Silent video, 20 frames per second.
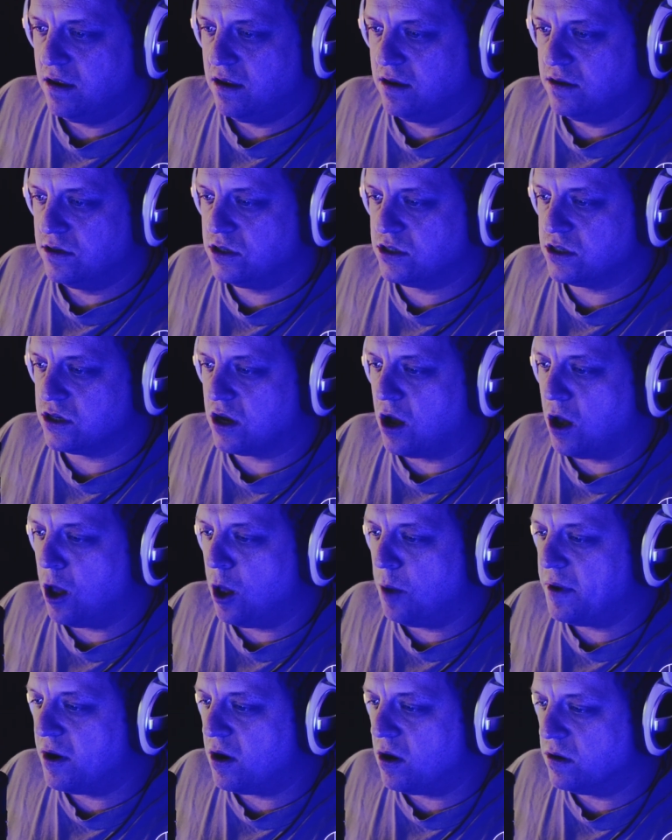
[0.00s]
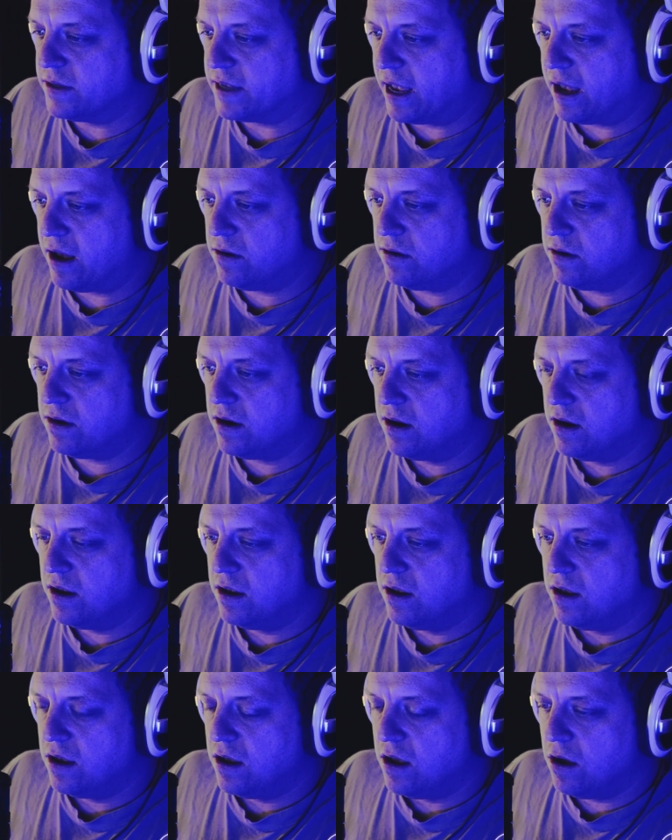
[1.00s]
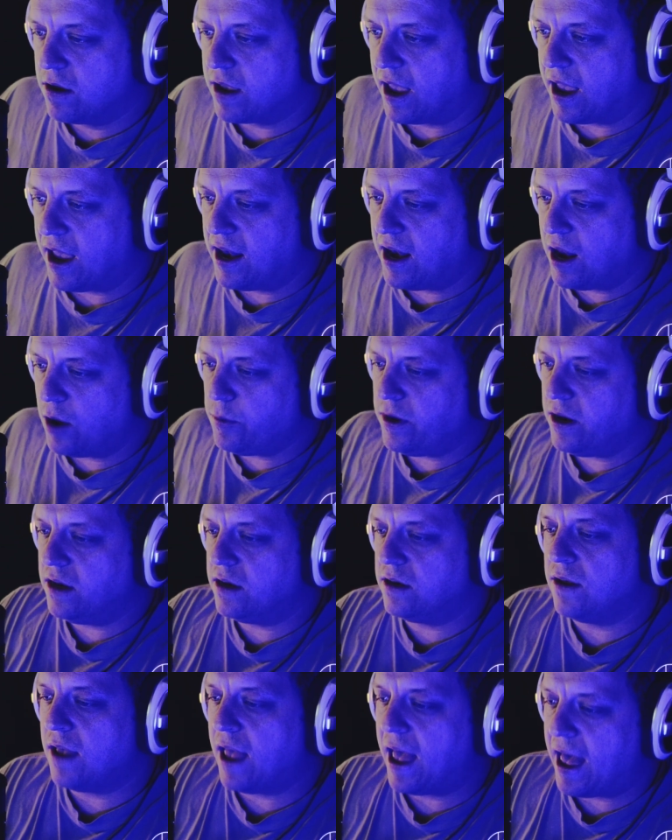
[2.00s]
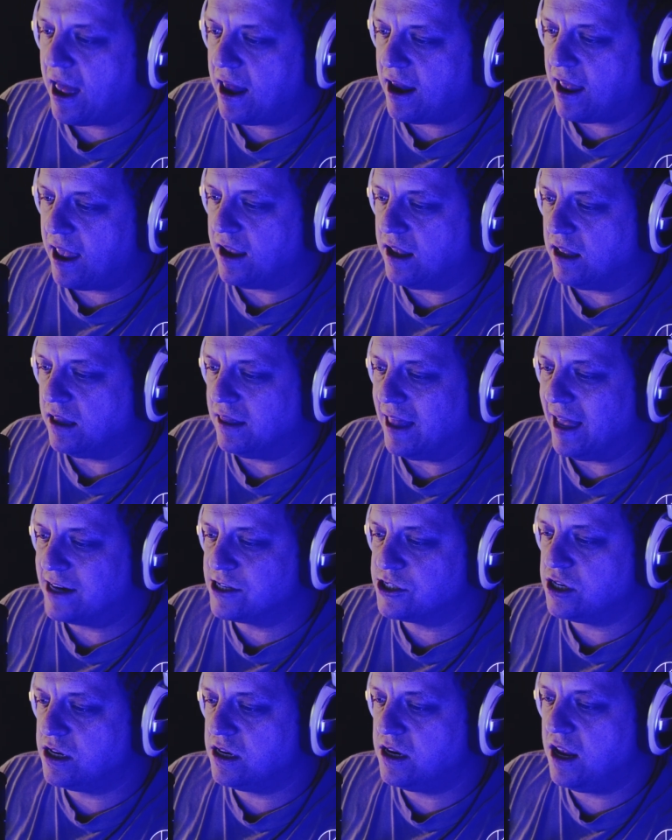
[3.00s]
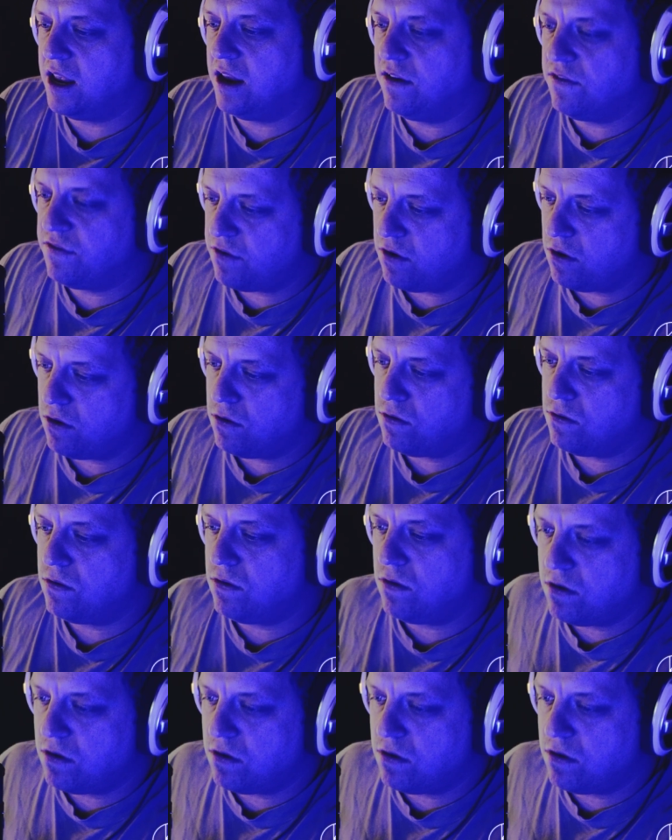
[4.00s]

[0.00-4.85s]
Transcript: just to calm it all down. Okay, and now we need to add a collection info.